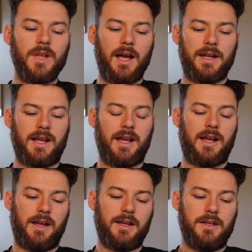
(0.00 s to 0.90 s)

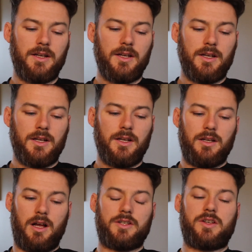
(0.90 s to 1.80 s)
And
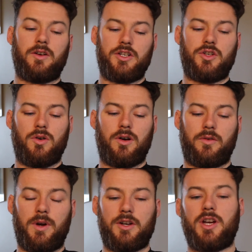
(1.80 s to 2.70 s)
long story
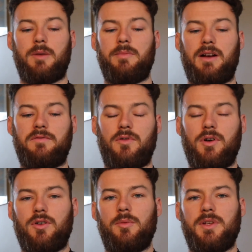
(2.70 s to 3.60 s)
short, we were chatting back and
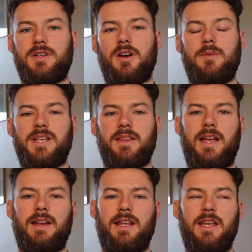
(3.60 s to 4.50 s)
forth a couple of times, and
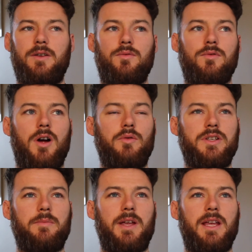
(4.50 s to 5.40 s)
then he wrote
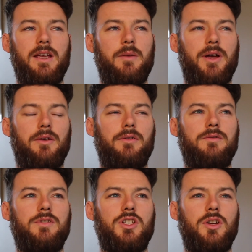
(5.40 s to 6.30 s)
to me about
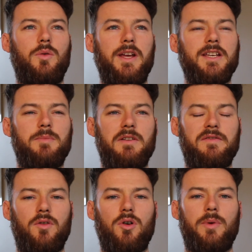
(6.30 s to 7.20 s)
2 weeks
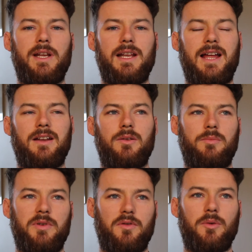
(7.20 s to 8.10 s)
before we
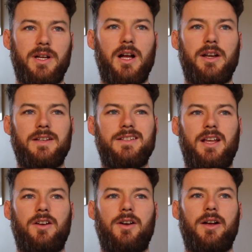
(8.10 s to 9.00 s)
got into
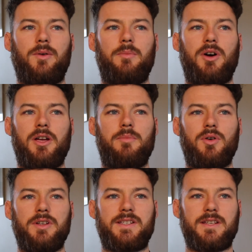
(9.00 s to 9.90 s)
Nicaragua by a
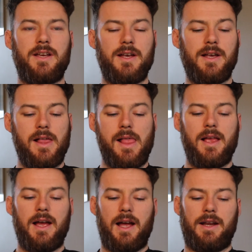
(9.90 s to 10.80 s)
bus,
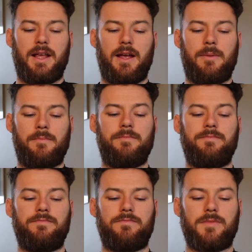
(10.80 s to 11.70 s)
and
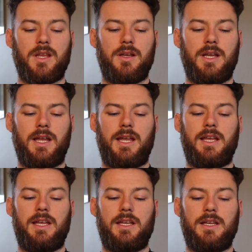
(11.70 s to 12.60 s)

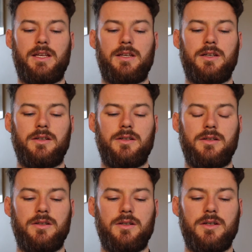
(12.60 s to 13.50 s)
he
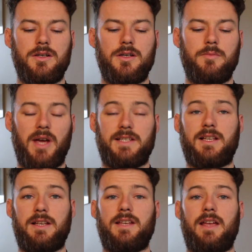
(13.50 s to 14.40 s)

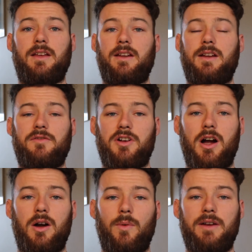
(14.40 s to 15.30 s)
basically said that he'd have a
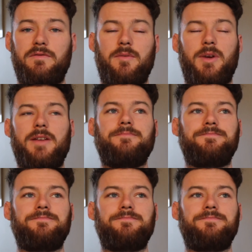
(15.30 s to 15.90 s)
car waiting for me.